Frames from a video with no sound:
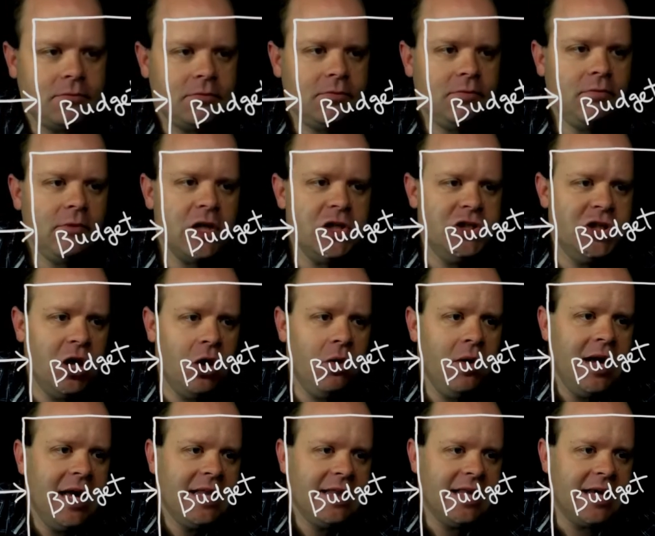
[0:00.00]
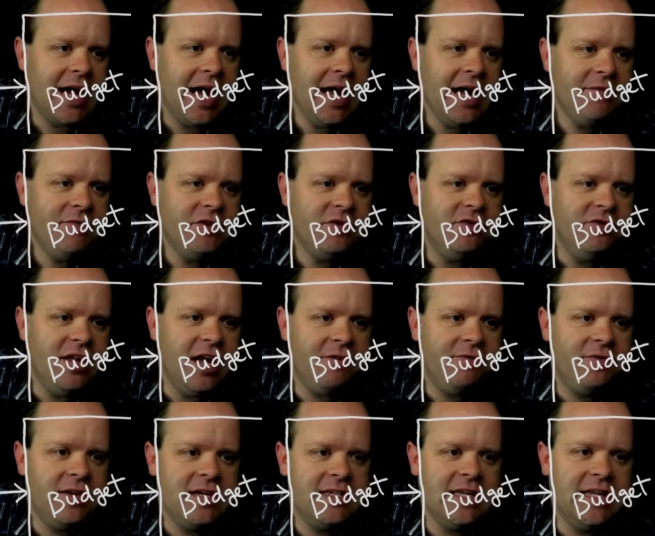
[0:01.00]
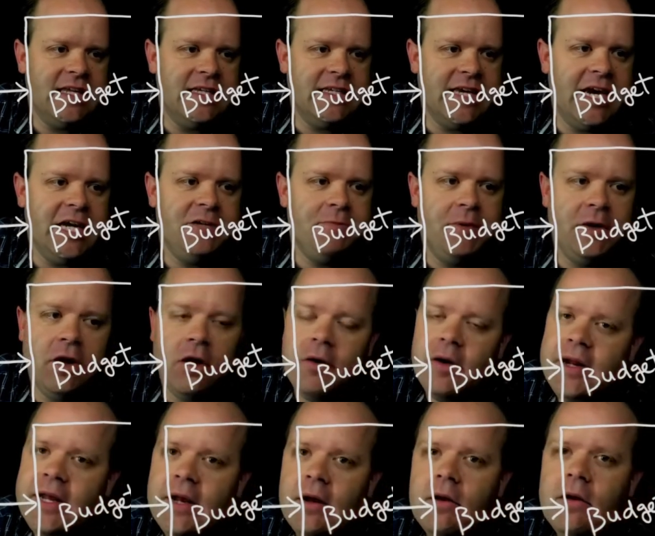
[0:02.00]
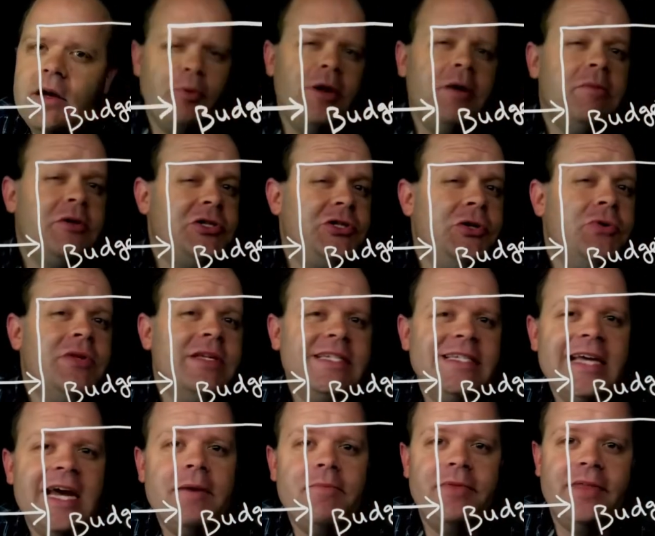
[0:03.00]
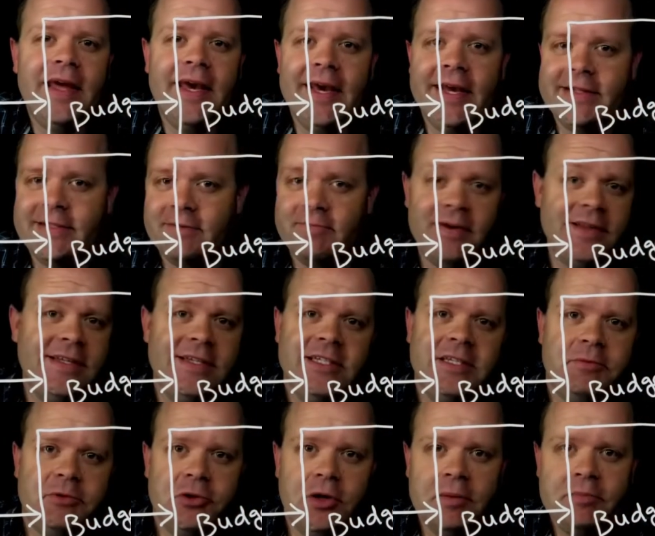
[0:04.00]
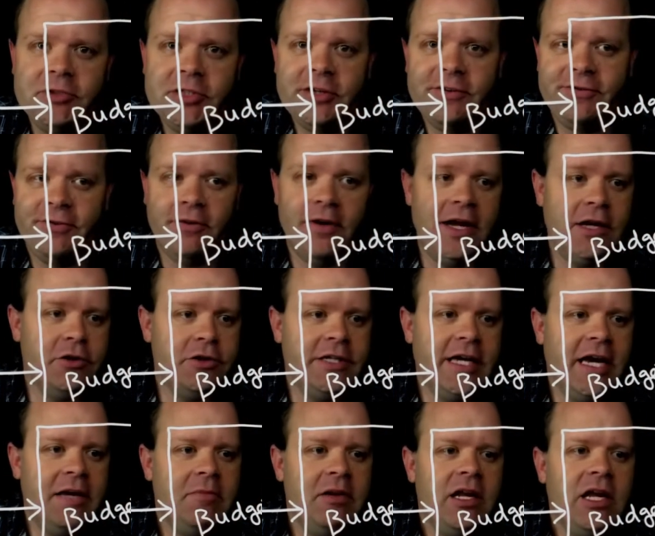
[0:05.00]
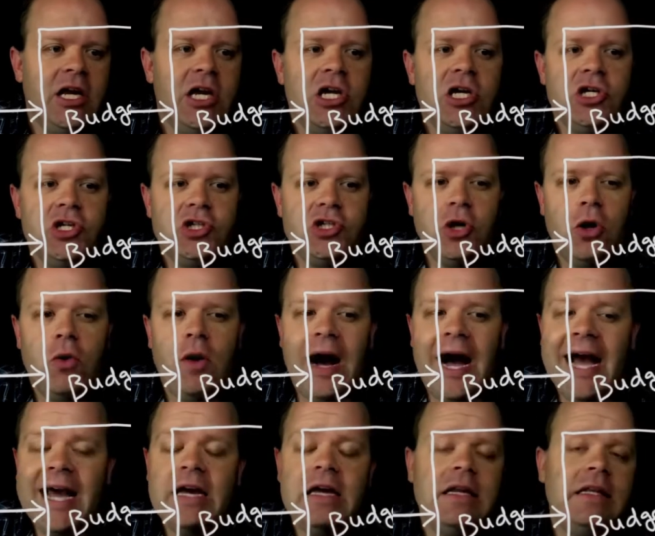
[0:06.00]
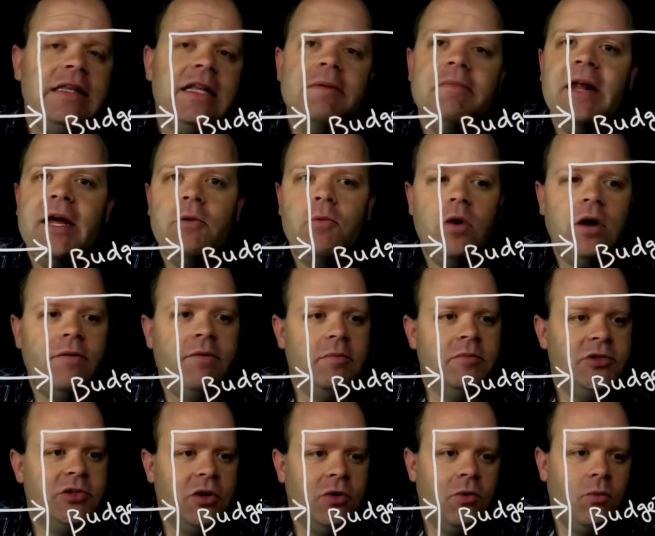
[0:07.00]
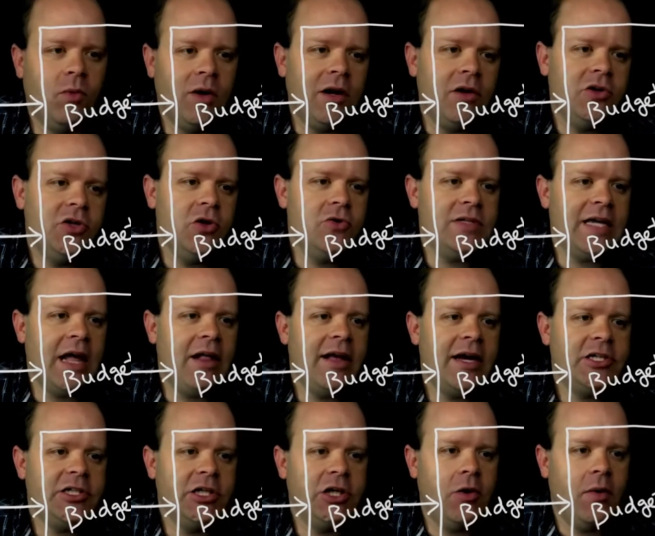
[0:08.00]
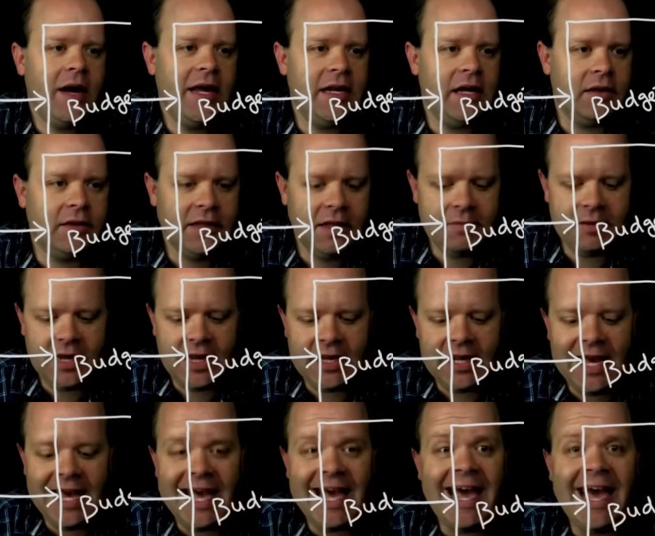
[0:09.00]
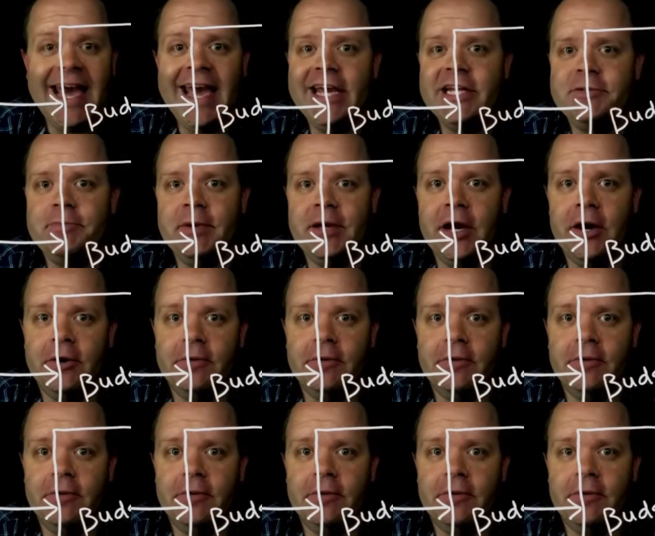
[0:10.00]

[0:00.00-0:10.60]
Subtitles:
So like I have this Netflix and this HBO right here, pretty much do the same thing. It's a monthly subscription for entertainment. So I could eliminate one of them. So what I'll do is I'll actually go ahead and eliminate HBO.